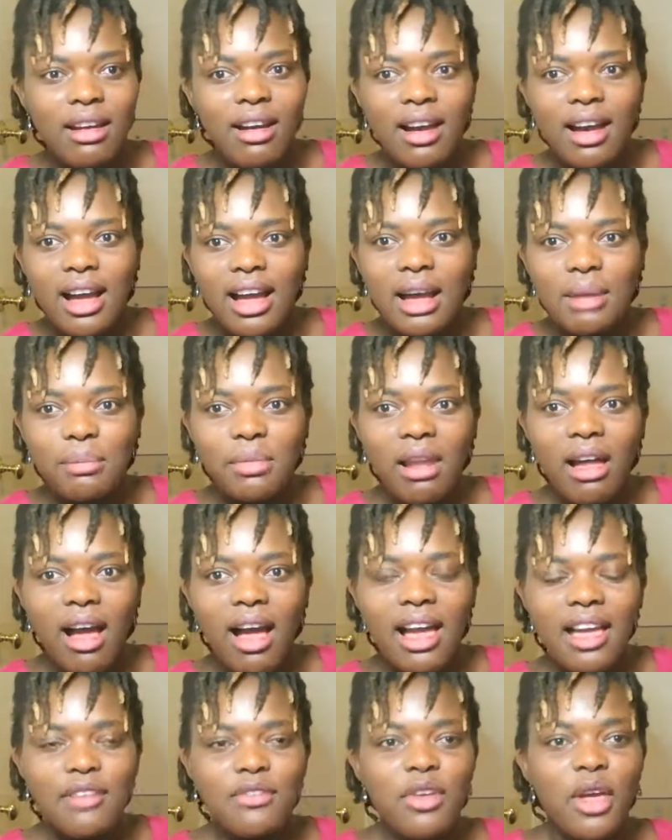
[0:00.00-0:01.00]
I'm
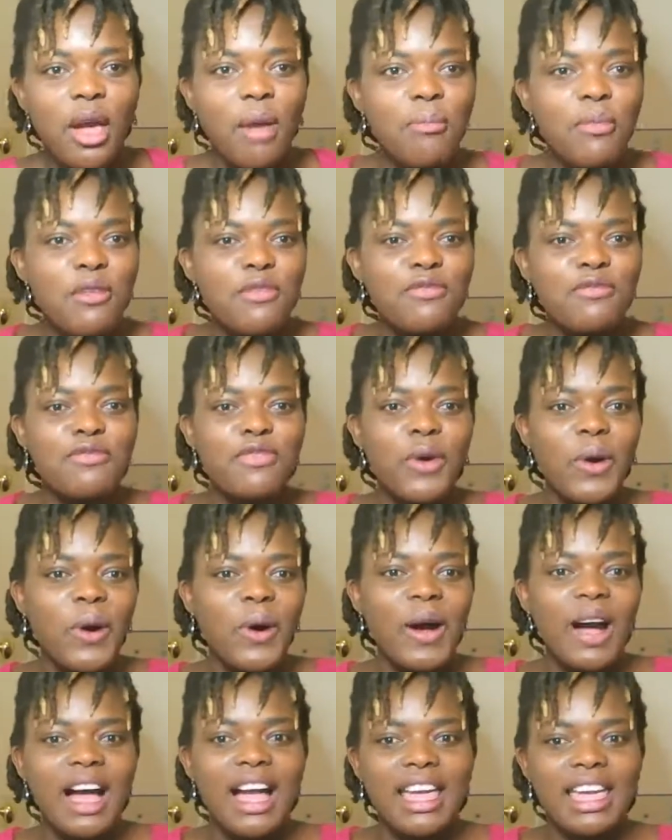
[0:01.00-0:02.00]
live.
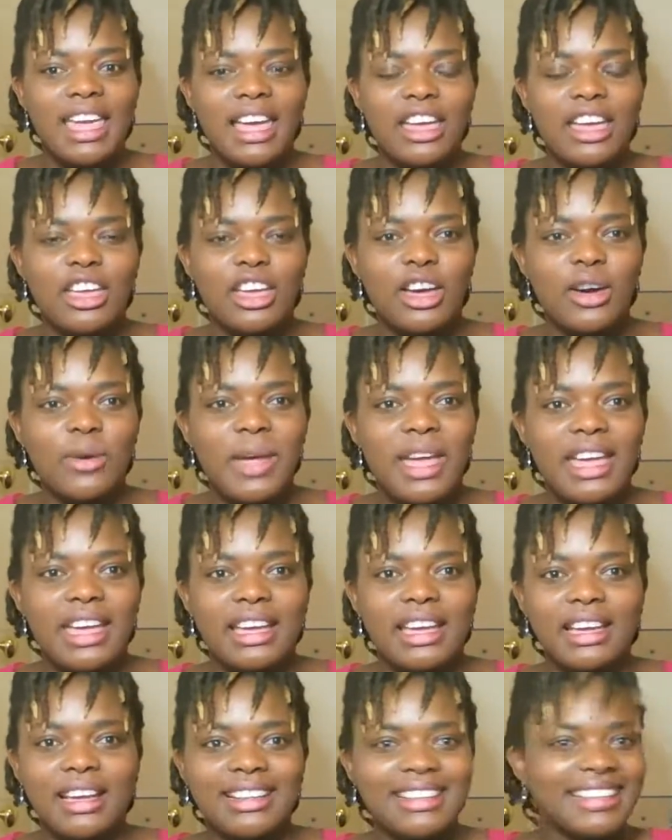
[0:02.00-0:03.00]
Before I get
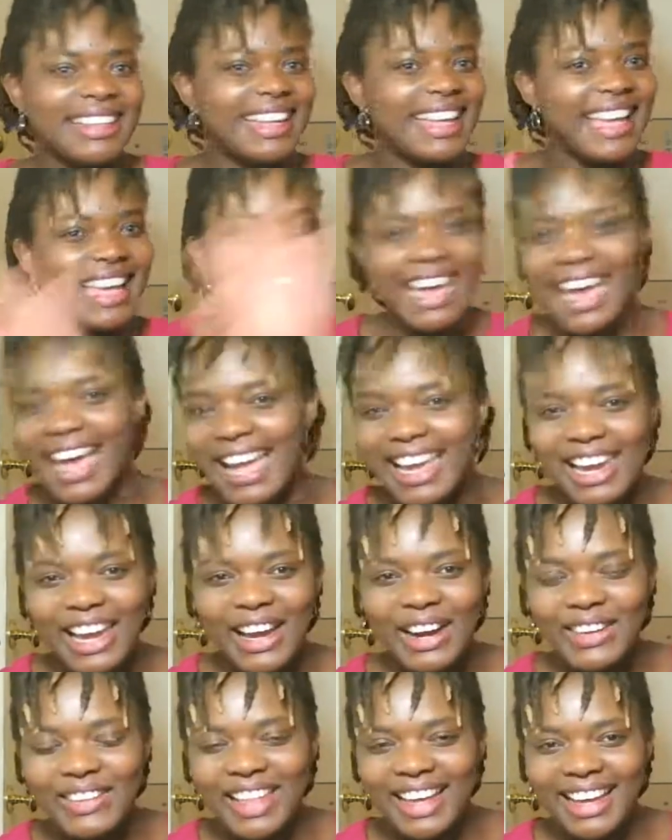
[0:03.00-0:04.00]
going,
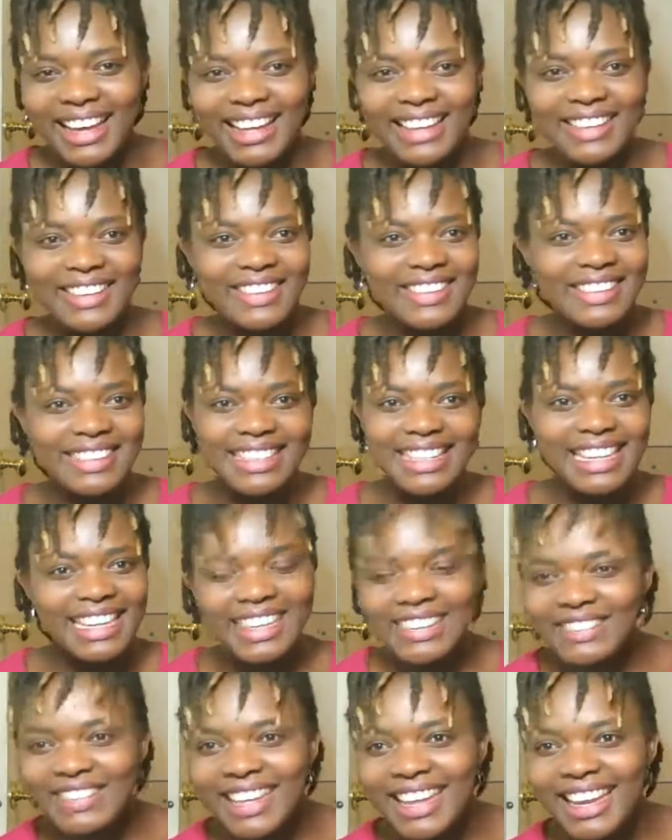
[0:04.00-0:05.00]
hello there, good
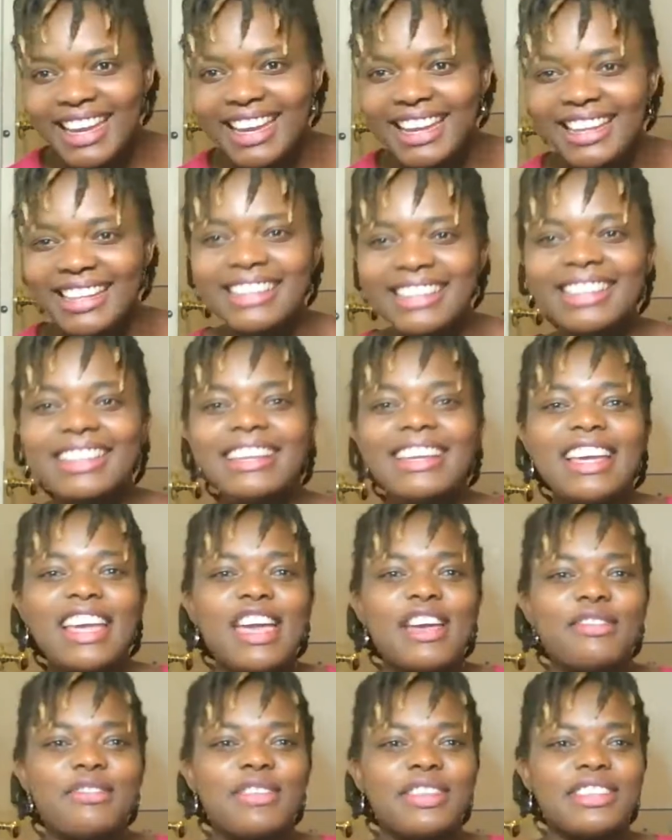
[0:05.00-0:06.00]
evening.
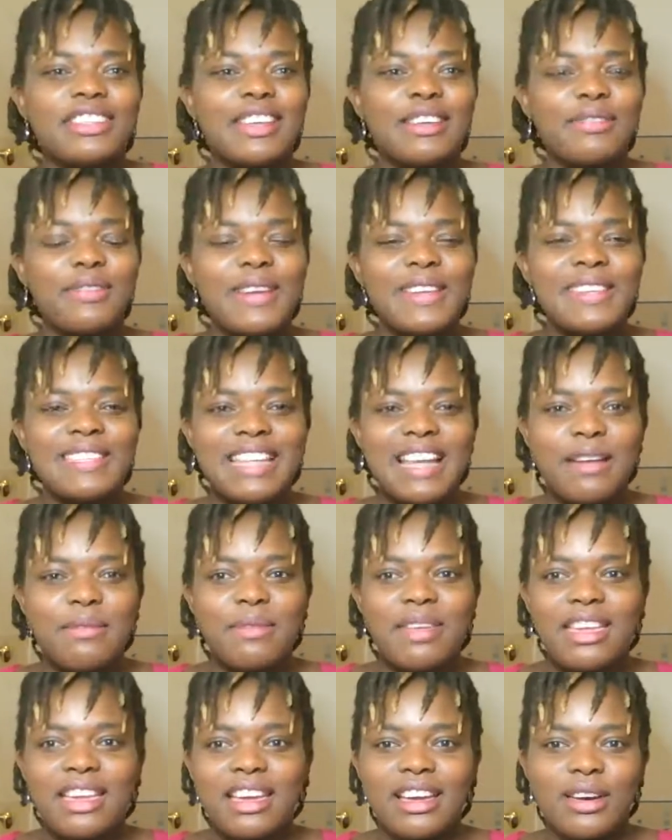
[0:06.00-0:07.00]
If it's your first time
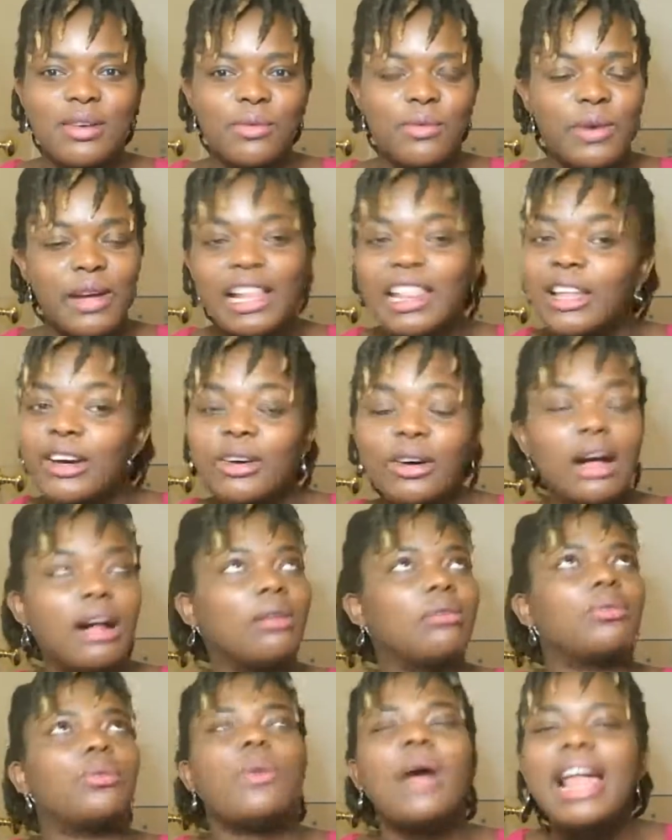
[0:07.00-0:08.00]
here,
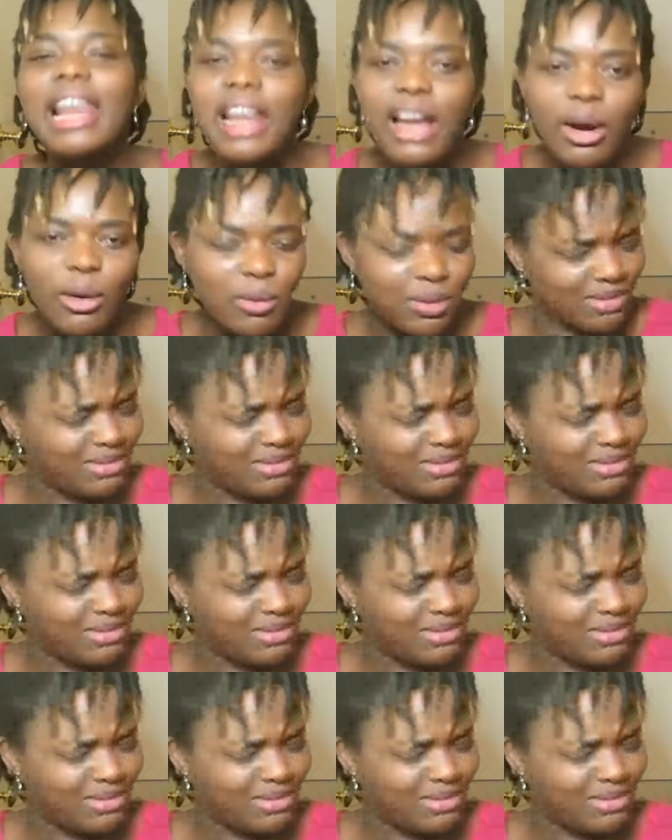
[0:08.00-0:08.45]
hello.